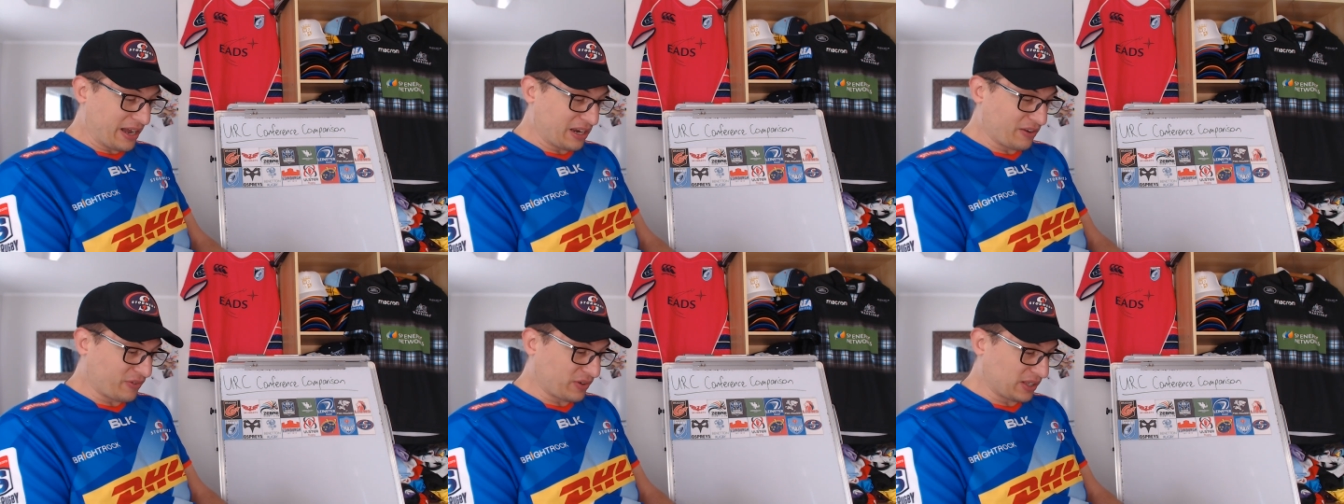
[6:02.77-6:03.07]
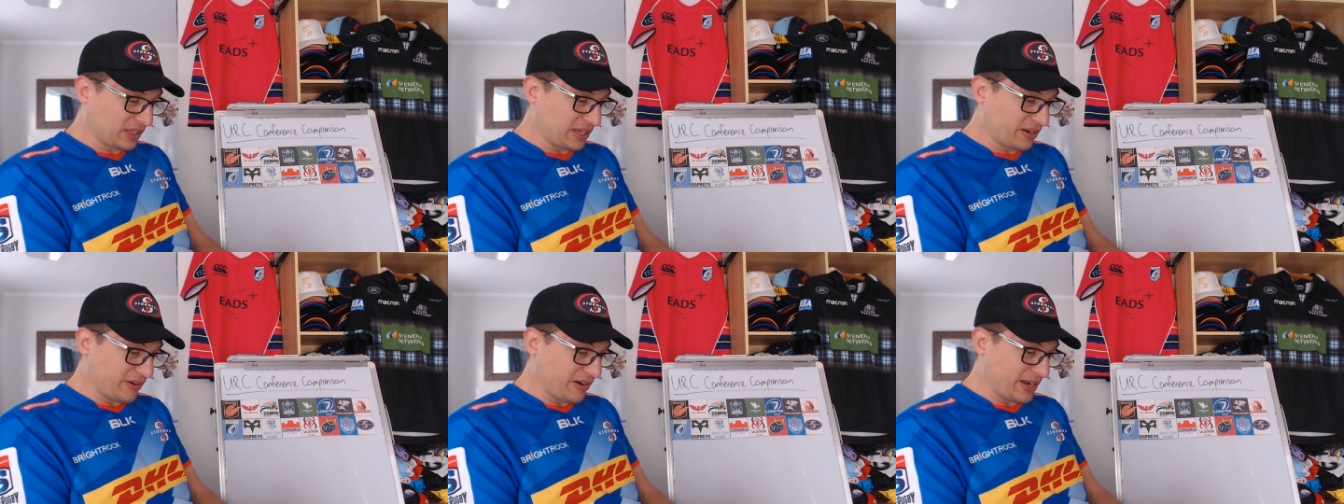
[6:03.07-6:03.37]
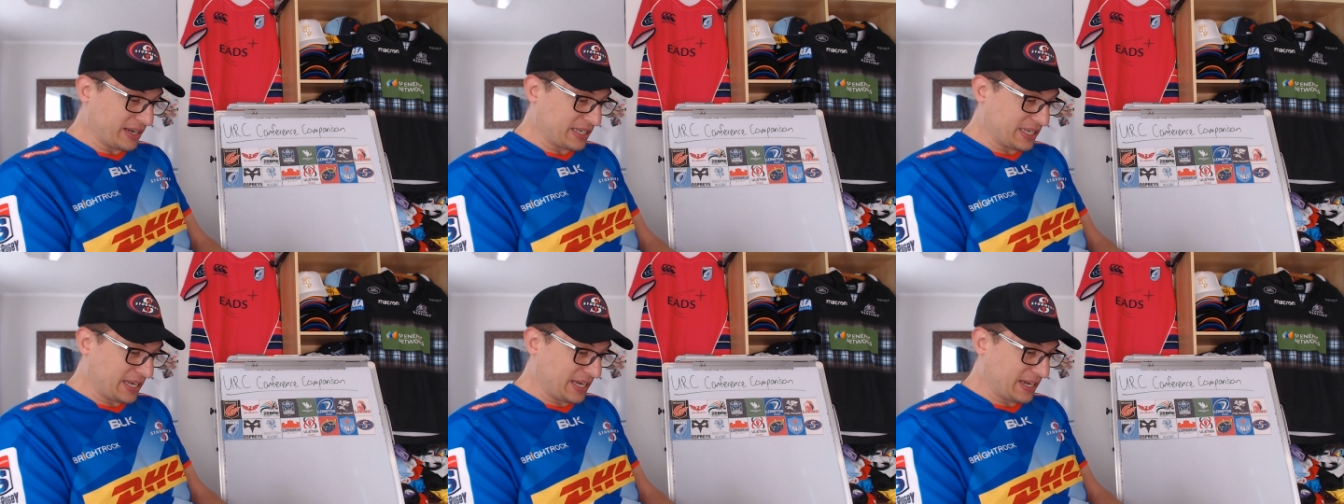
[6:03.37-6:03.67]
of clear
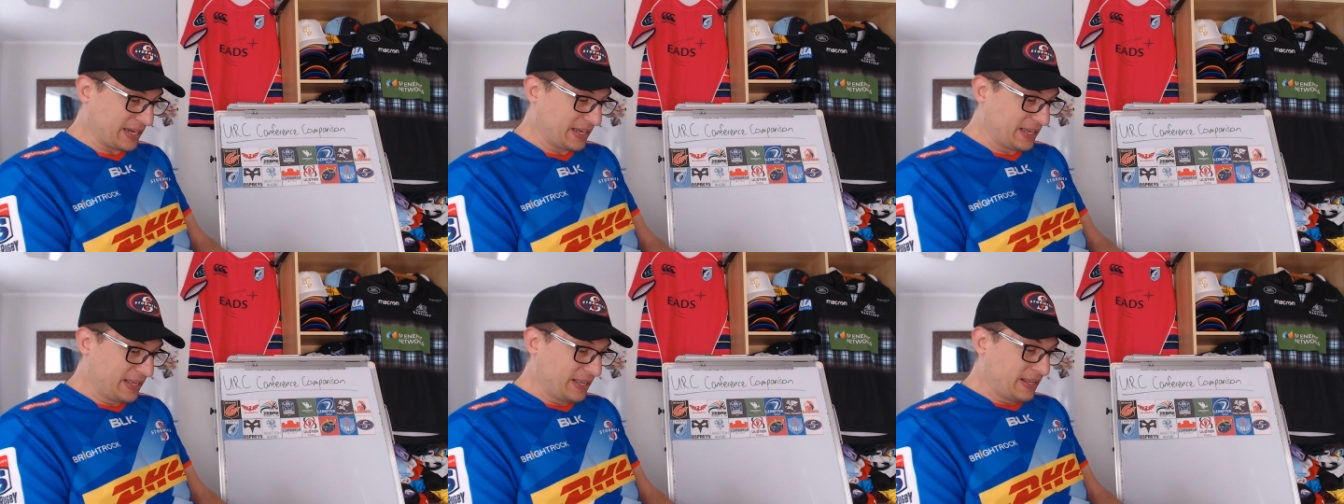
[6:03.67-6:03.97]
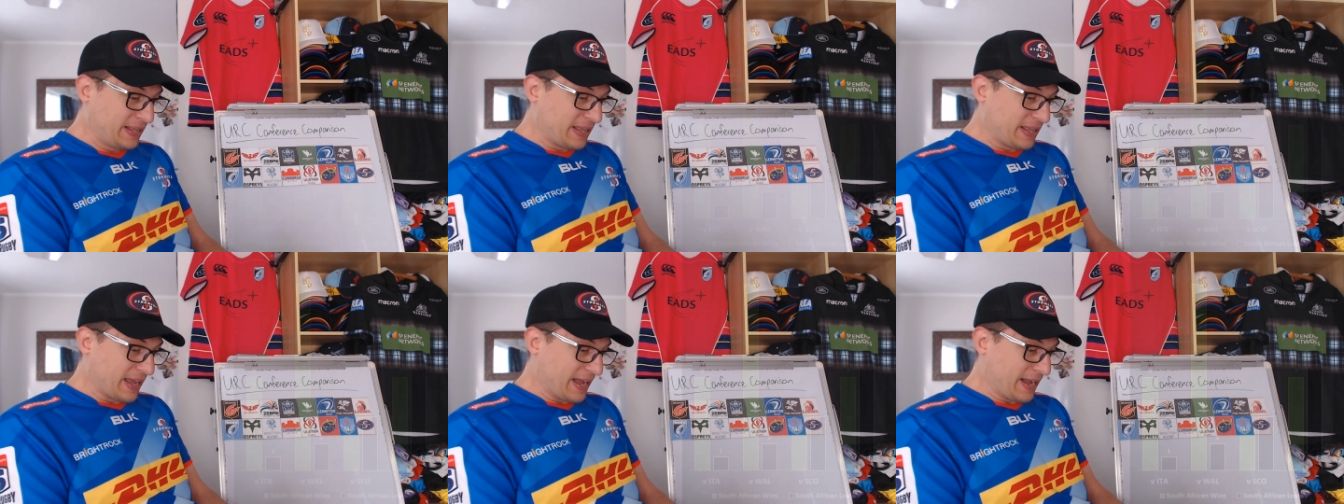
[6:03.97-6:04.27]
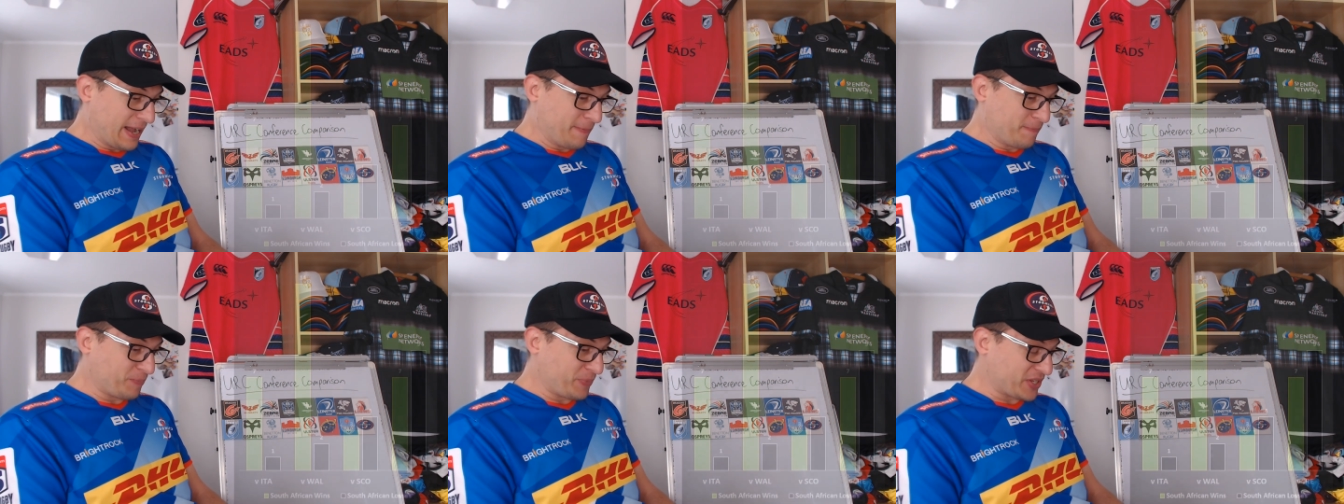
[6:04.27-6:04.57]
idea.
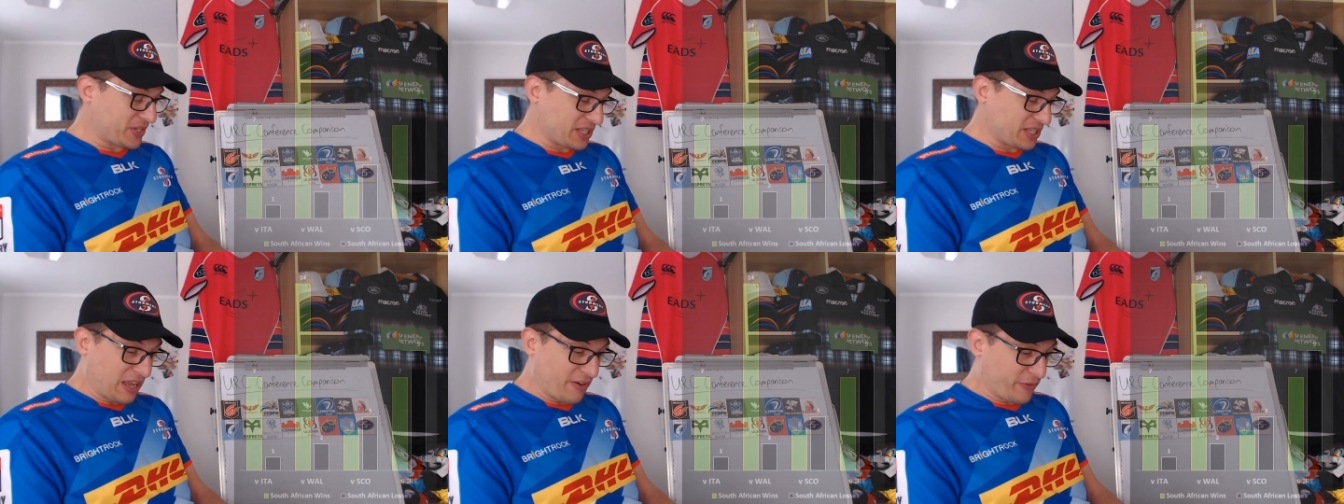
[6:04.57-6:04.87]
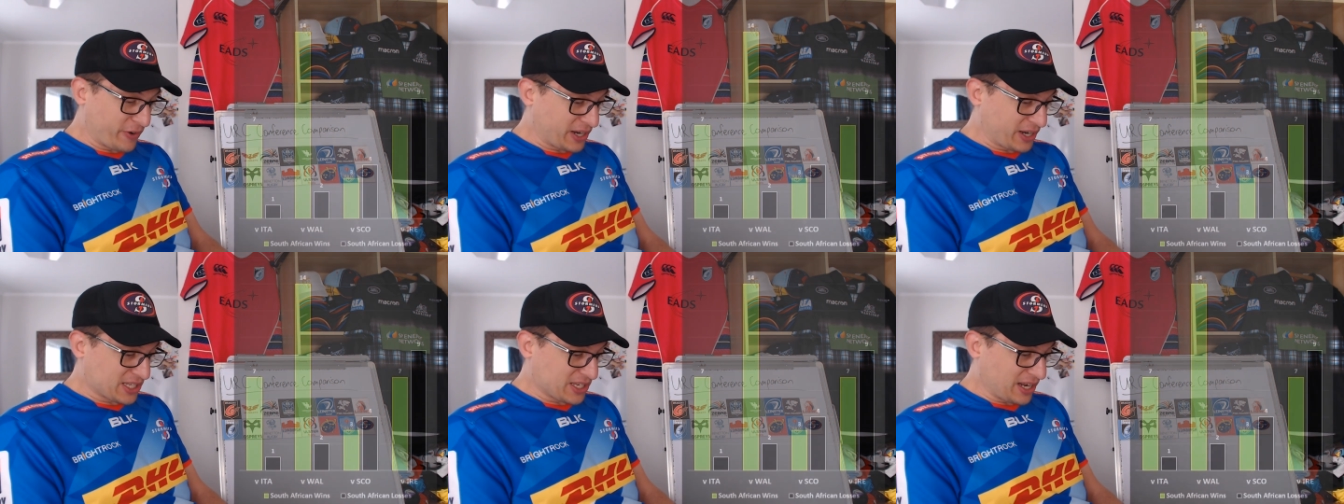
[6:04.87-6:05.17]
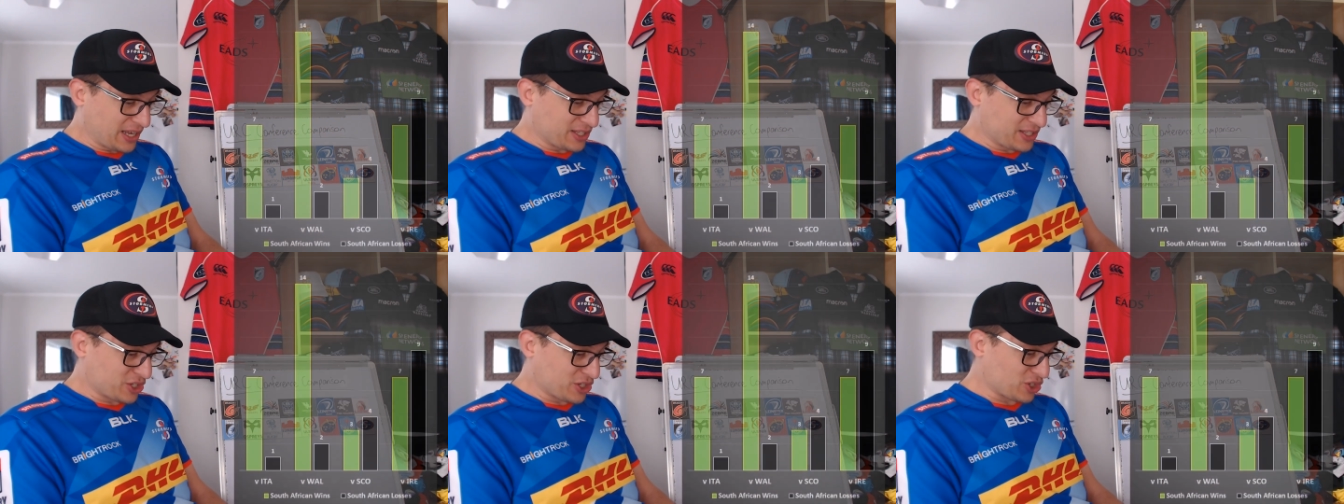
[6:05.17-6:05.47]
South African
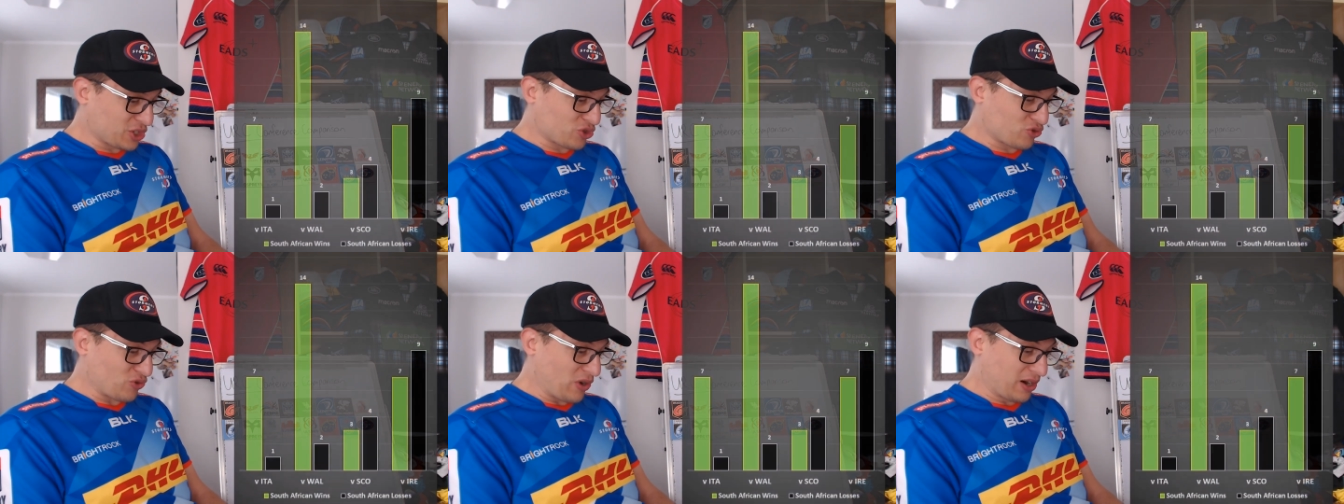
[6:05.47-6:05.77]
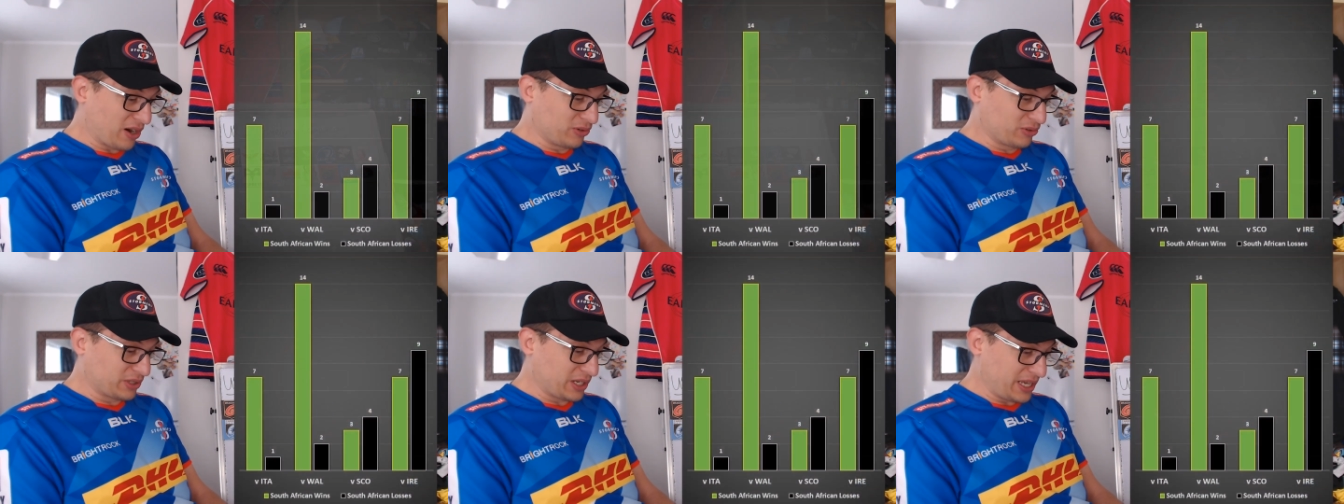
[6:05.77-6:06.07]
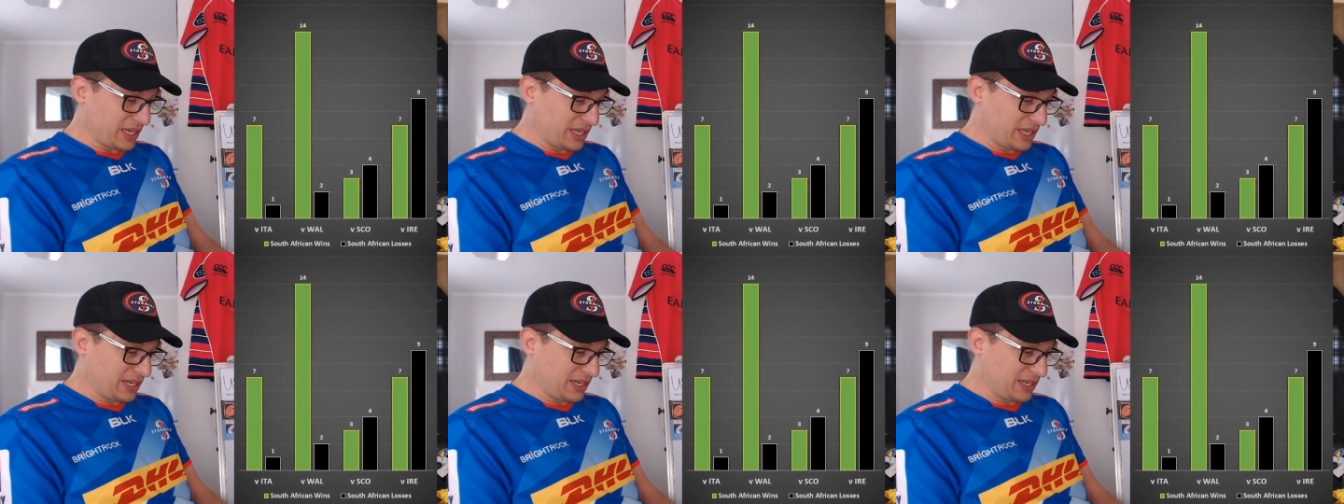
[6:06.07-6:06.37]
sides
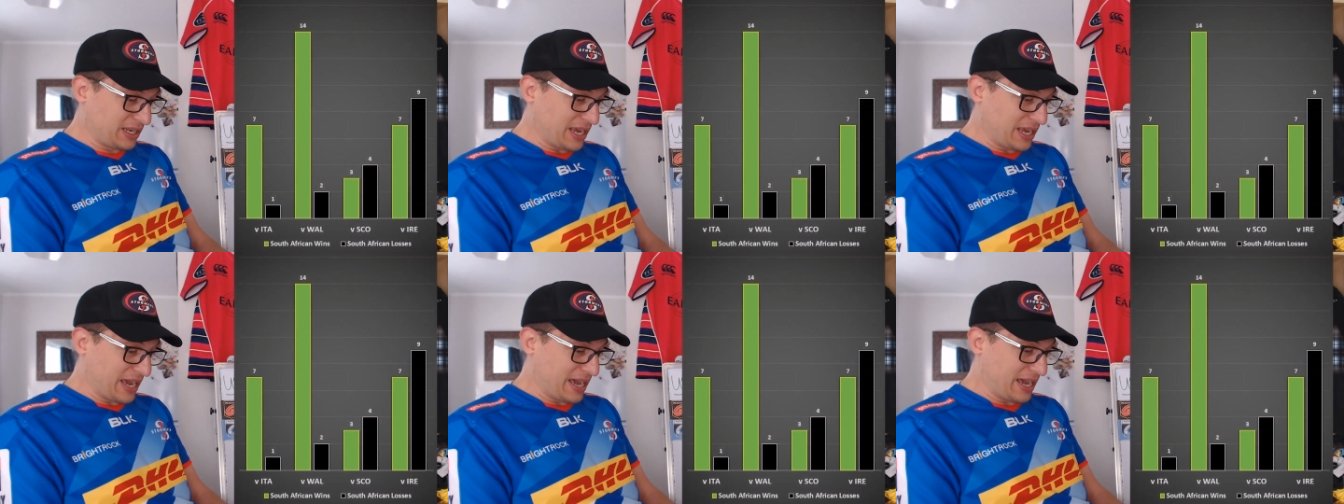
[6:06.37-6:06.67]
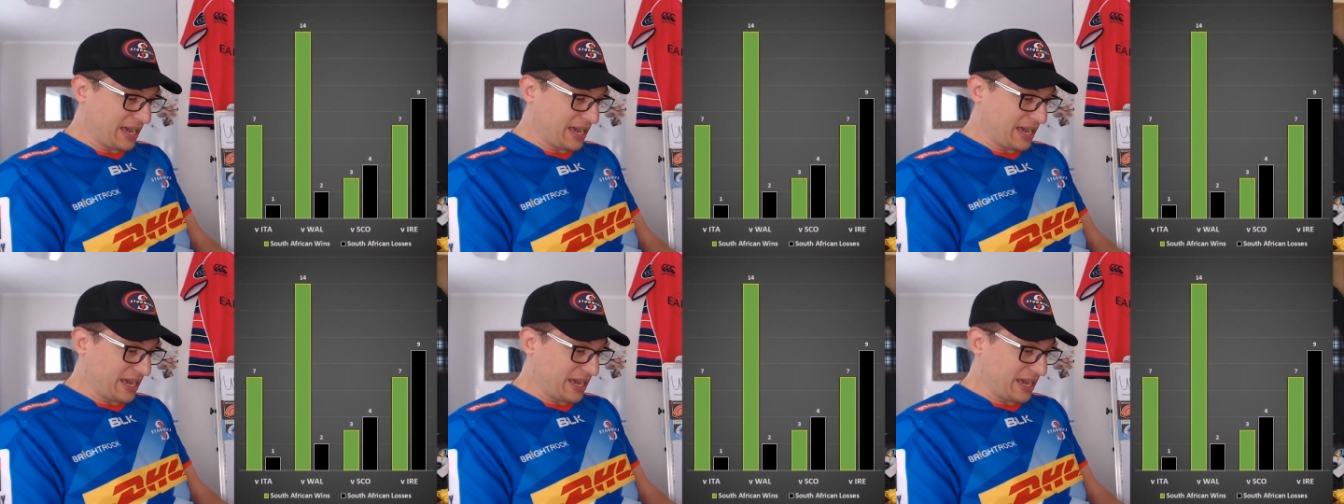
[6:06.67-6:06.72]
struggled in